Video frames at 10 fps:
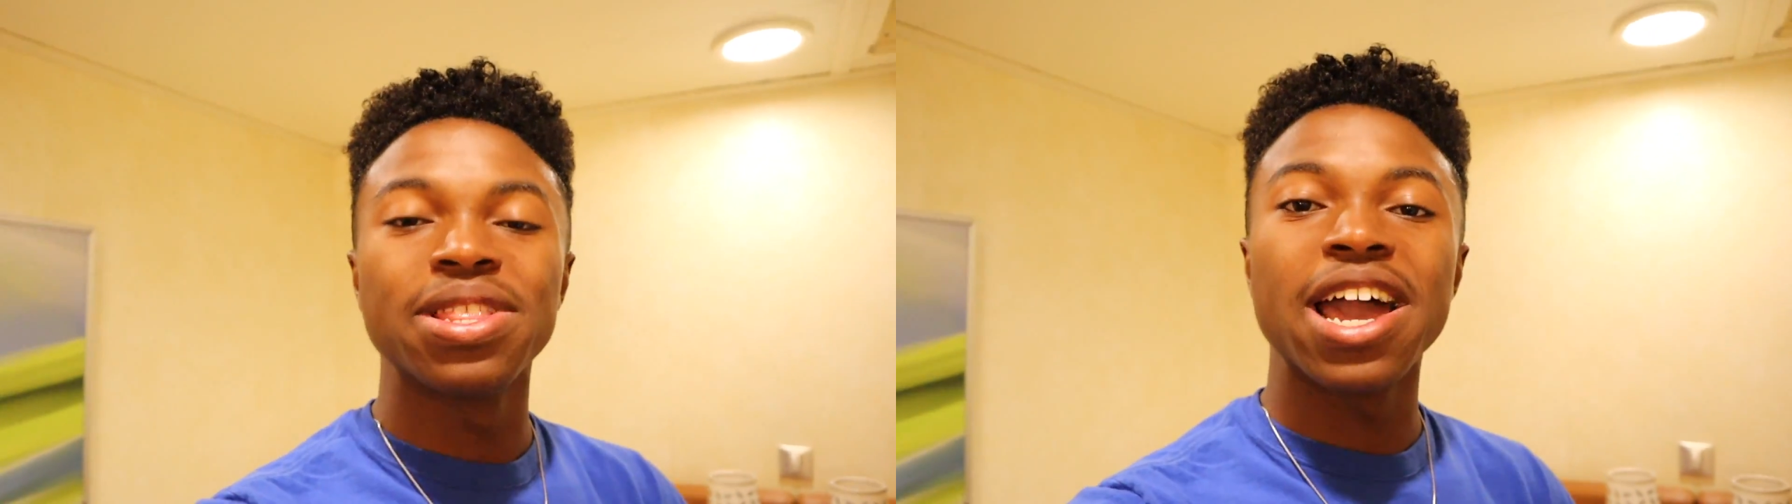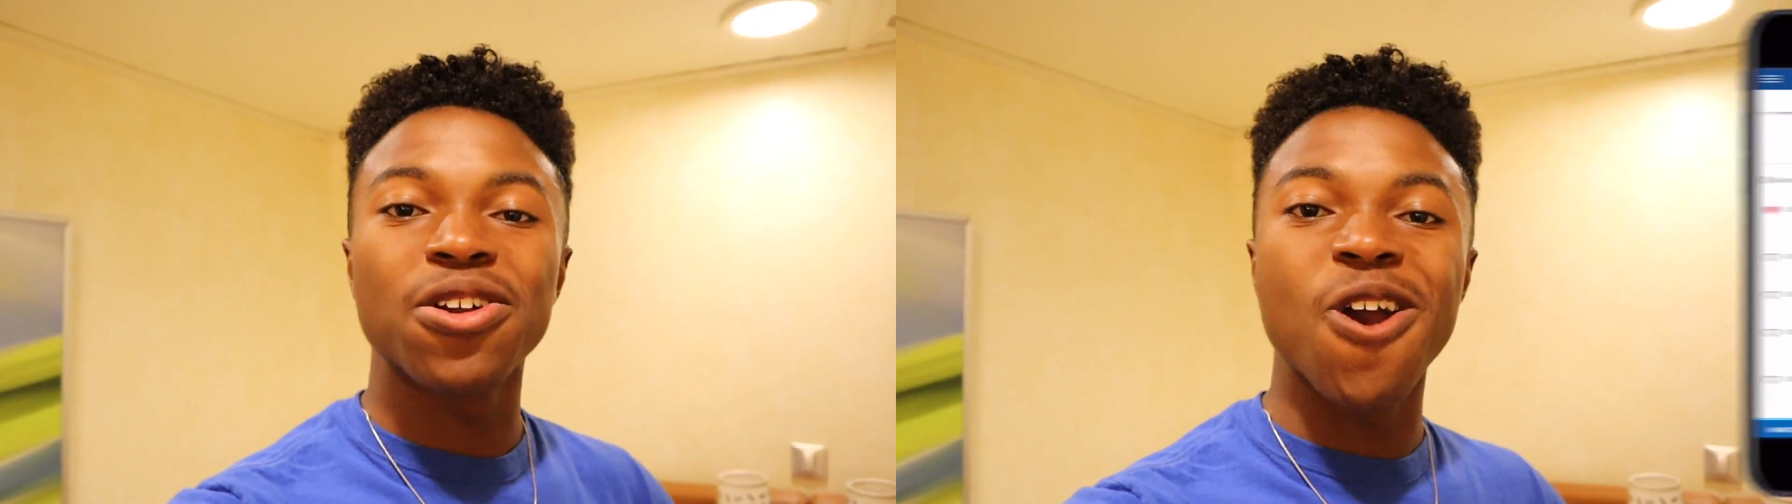
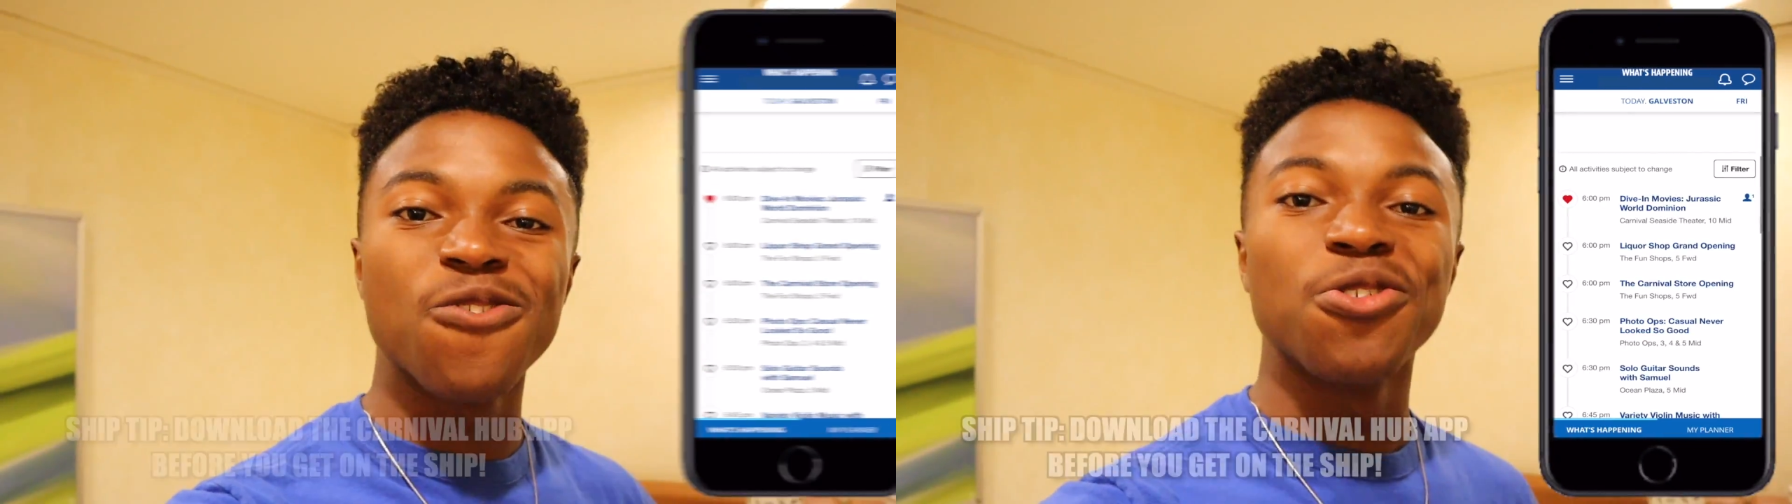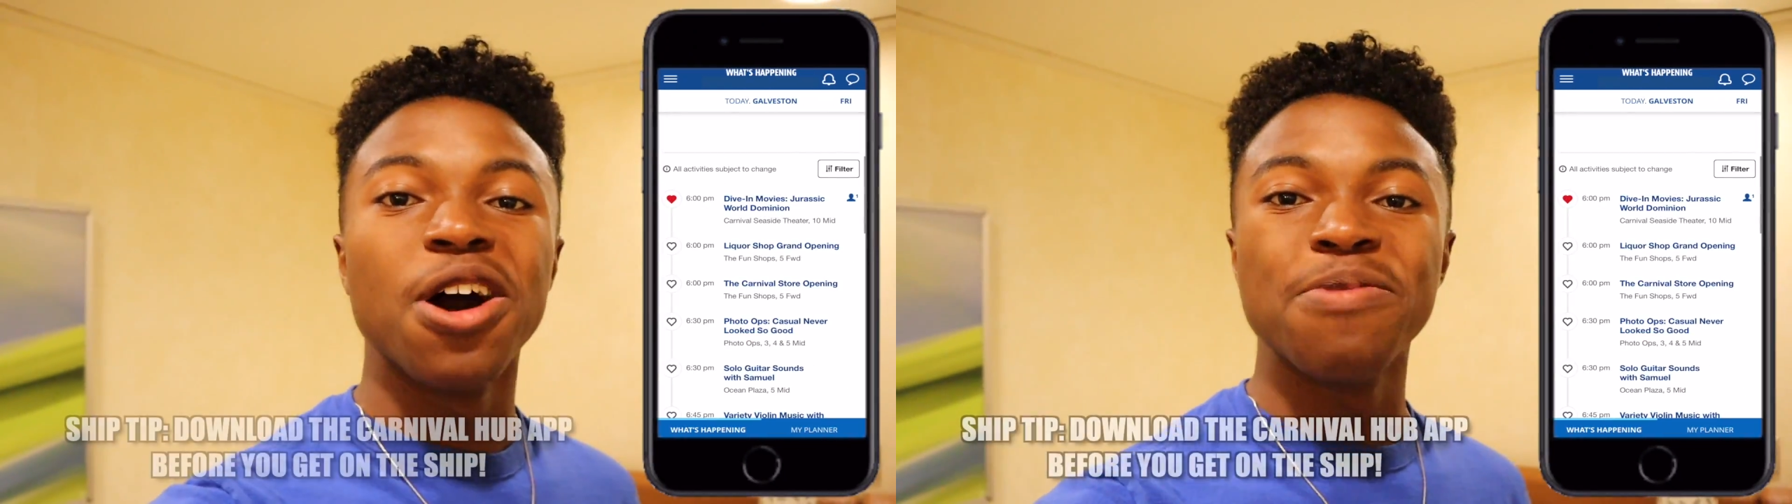download
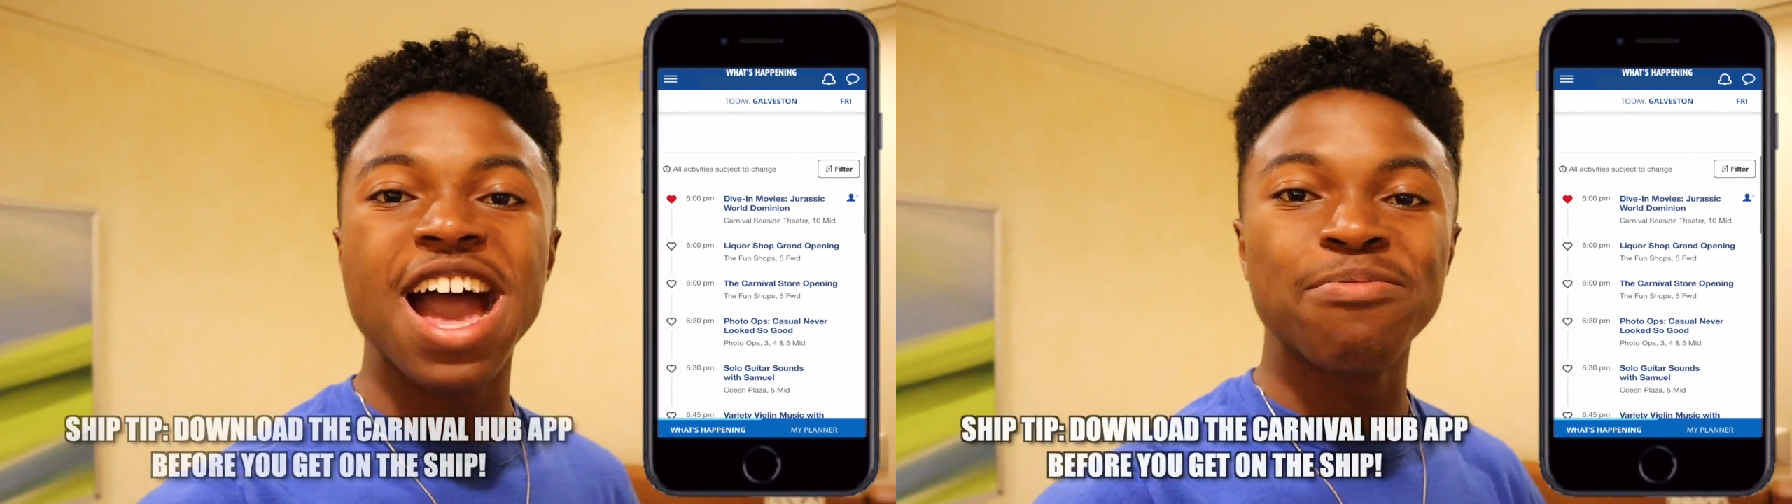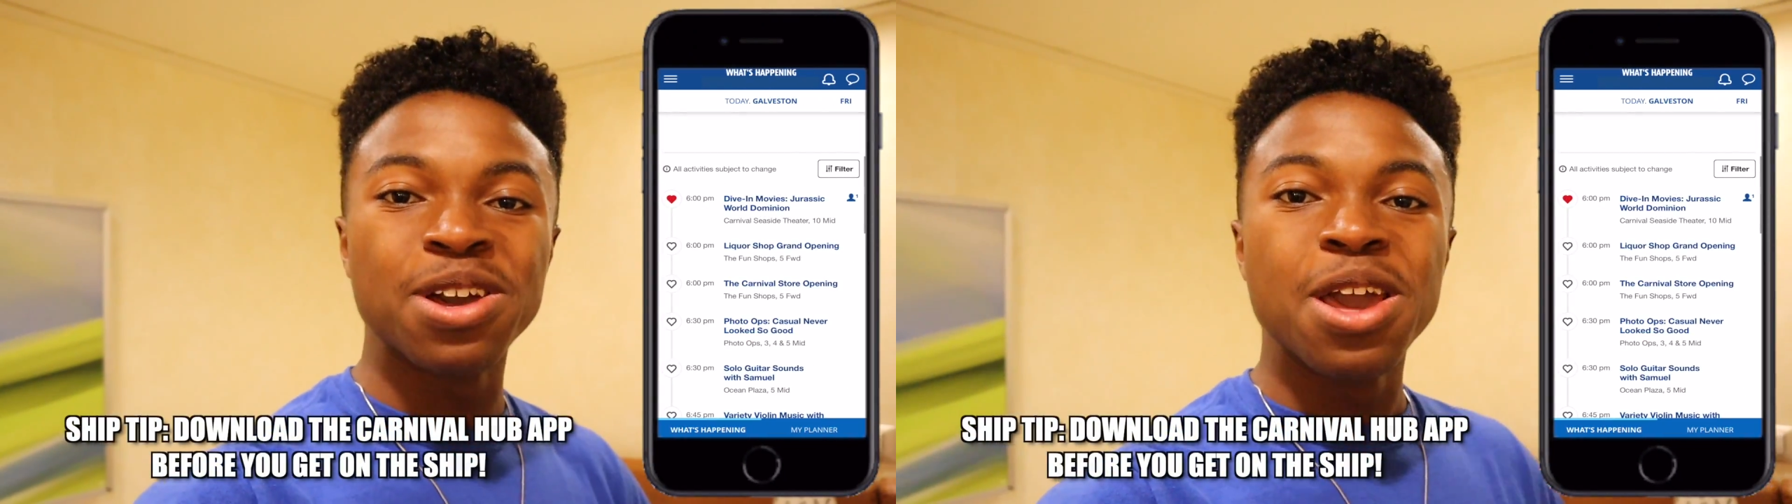that Carnival
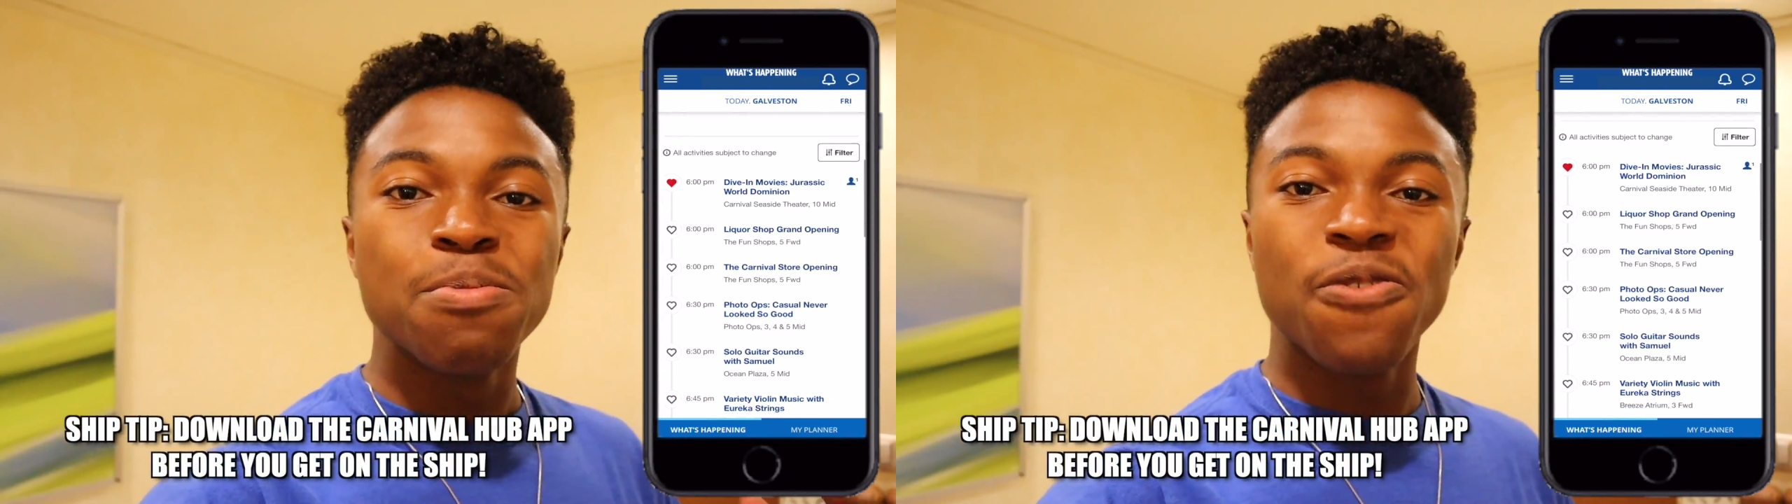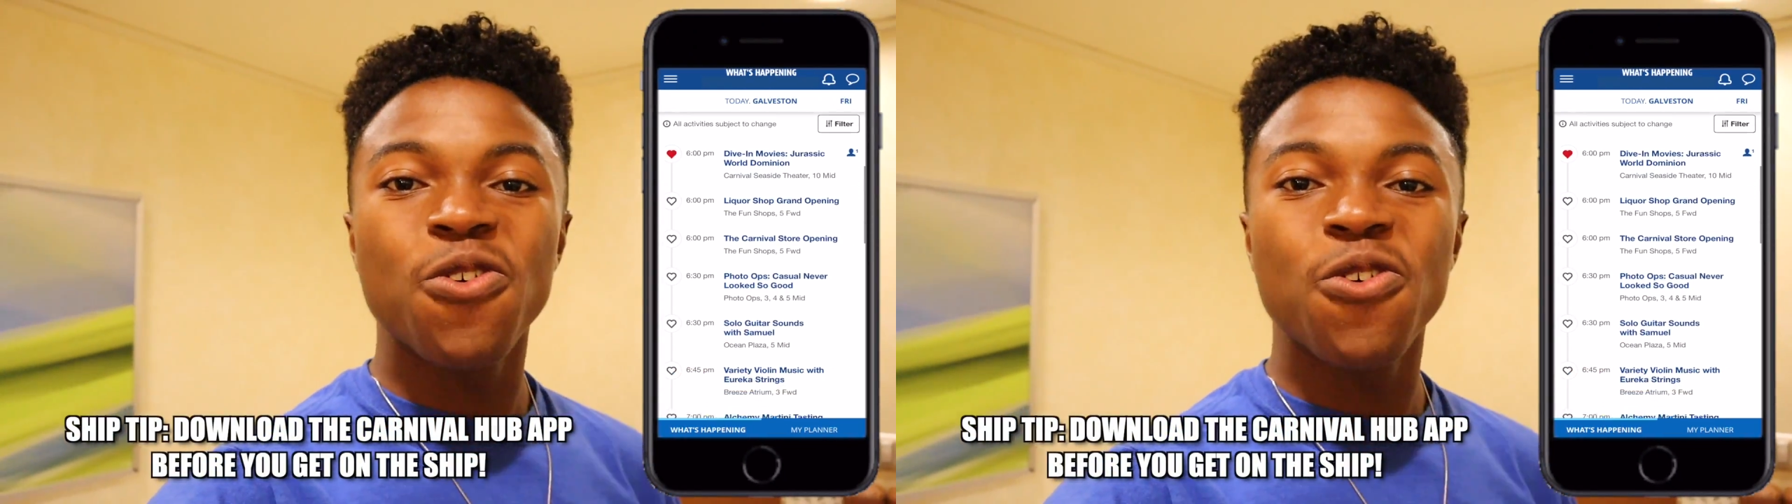Hub app